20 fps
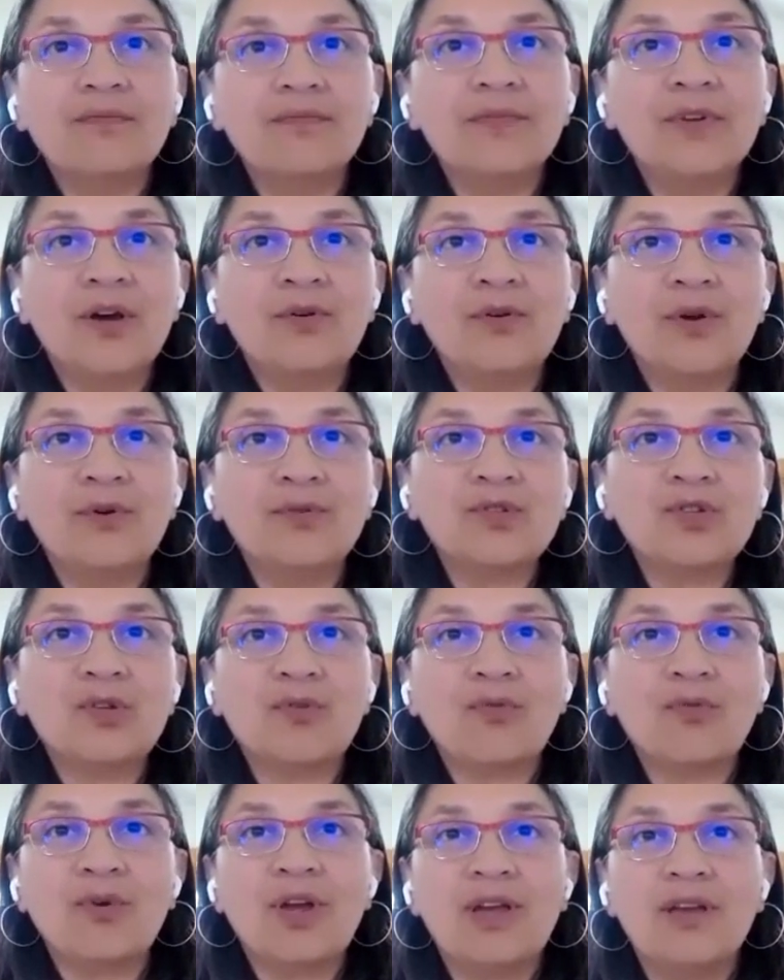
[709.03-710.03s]
Those
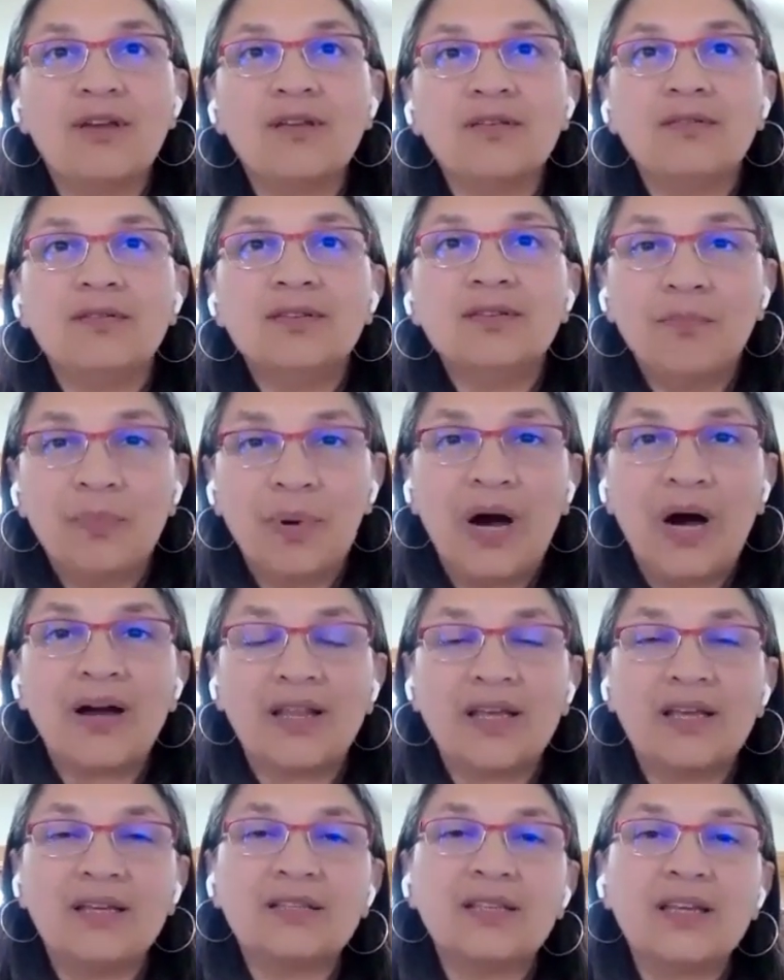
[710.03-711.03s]
3
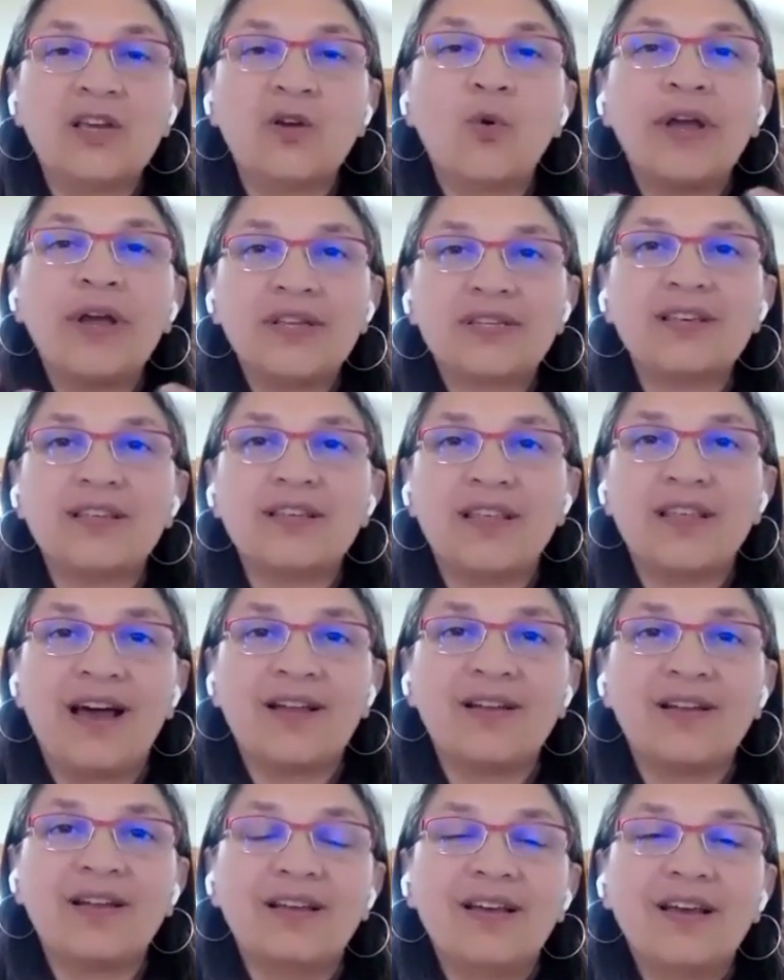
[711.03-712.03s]
bodies equate to that.